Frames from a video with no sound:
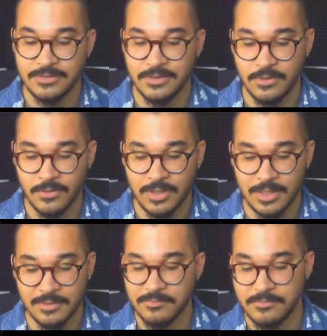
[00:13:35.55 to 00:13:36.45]

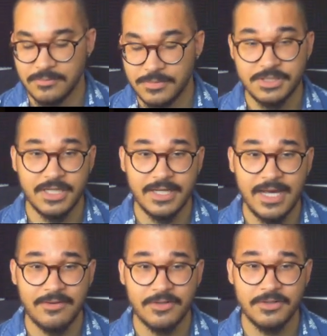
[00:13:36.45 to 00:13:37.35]
So she can
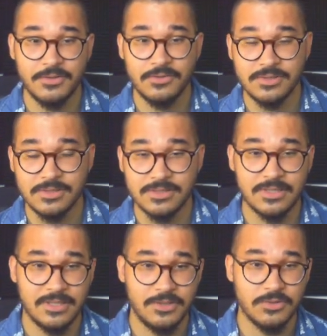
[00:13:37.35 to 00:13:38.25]
have her use
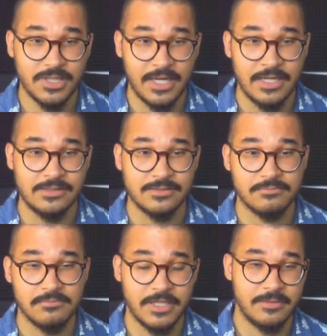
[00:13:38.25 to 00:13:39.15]
case
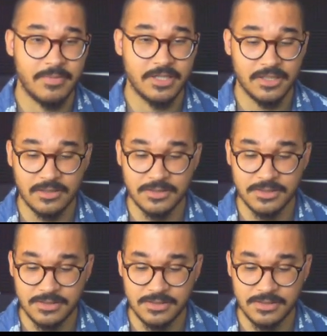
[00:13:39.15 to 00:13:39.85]
in particular